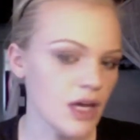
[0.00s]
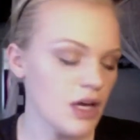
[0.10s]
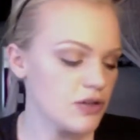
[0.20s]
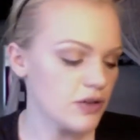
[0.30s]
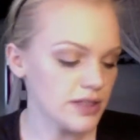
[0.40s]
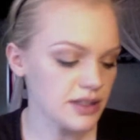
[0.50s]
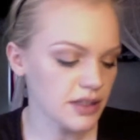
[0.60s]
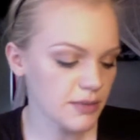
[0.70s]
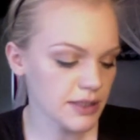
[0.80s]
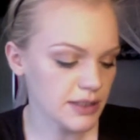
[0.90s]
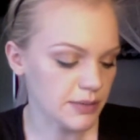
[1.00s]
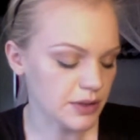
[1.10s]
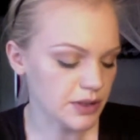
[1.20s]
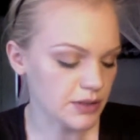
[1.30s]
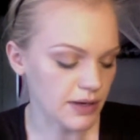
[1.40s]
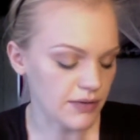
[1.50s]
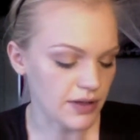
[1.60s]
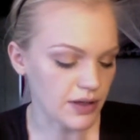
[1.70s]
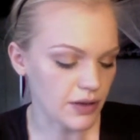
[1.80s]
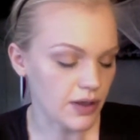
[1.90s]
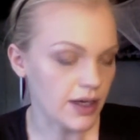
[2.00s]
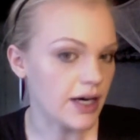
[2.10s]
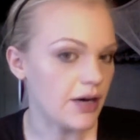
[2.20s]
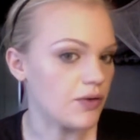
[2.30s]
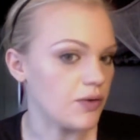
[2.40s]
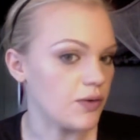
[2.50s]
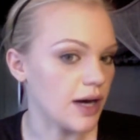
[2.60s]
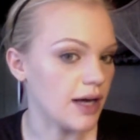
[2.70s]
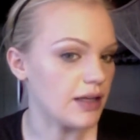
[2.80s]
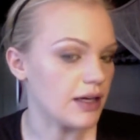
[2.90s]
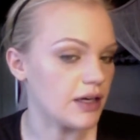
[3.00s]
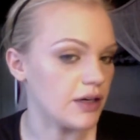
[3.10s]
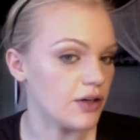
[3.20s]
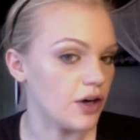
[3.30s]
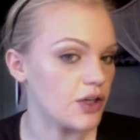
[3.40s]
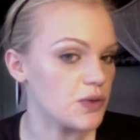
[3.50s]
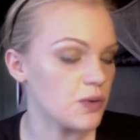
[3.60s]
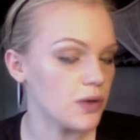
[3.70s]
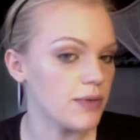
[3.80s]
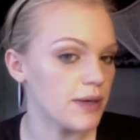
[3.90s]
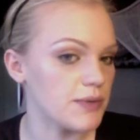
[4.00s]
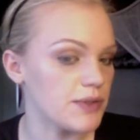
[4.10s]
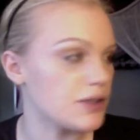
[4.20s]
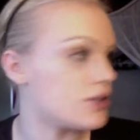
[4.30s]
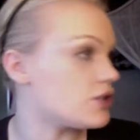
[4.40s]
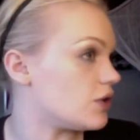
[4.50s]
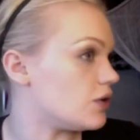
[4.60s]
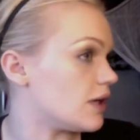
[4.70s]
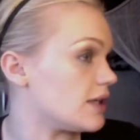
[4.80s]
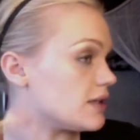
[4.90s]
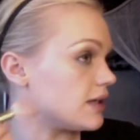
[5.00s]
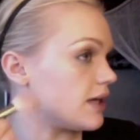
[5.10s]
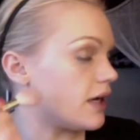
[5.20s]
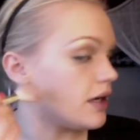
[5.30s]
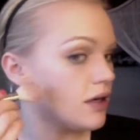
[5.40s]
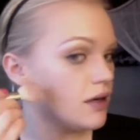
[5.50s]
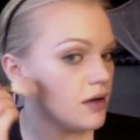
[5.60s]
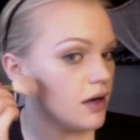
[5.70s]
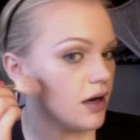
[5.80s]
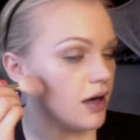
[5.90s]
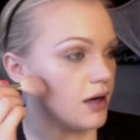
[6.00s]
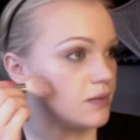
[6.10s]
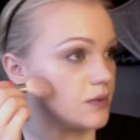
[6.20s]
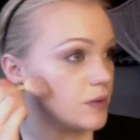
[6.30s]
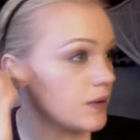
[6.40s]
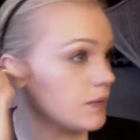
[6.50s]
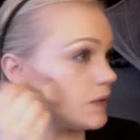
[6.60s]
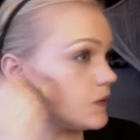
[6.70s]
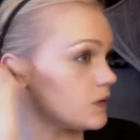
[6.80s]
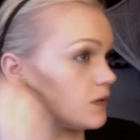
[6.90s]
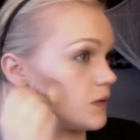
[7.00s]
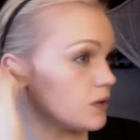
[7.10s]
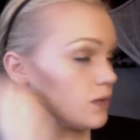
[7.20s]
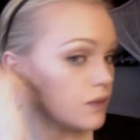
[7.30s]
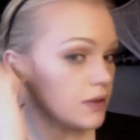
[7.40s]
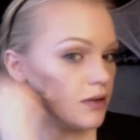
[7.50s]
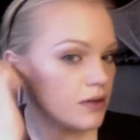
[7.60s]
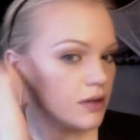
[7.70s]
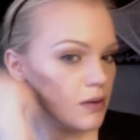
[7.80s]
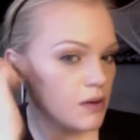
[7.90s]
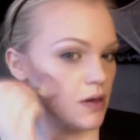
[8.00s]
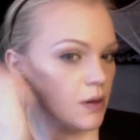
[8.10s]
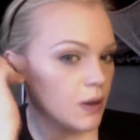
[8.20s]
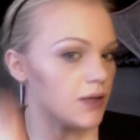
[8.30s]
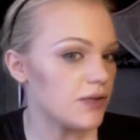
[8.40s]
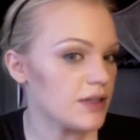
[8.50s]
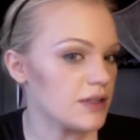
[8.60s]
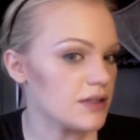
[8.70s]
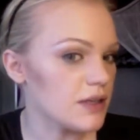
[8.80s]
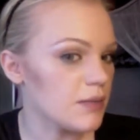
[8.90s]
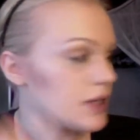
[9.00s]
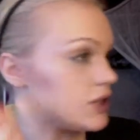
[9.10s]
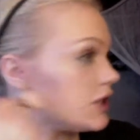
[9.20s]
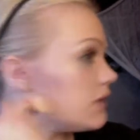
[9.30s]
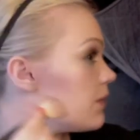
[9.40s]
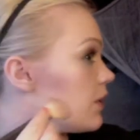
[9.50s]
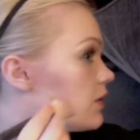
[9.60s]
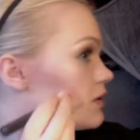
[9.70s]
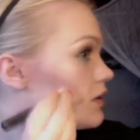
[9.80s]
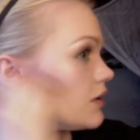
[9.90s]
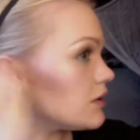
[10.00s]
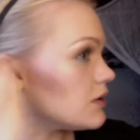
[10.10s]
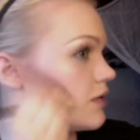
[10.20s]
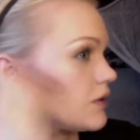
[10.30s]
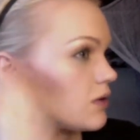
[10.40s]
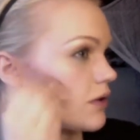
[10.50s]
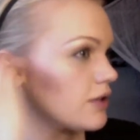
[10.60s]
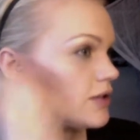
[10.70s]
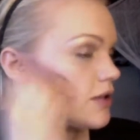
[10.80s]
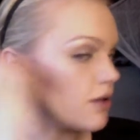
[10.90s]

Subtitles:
So this is going to be similar to my video on how to highlight and contour, but I'm just going to show you guys again. So what I'm going to do is really get this in my cheekbones, because Victoria's Secret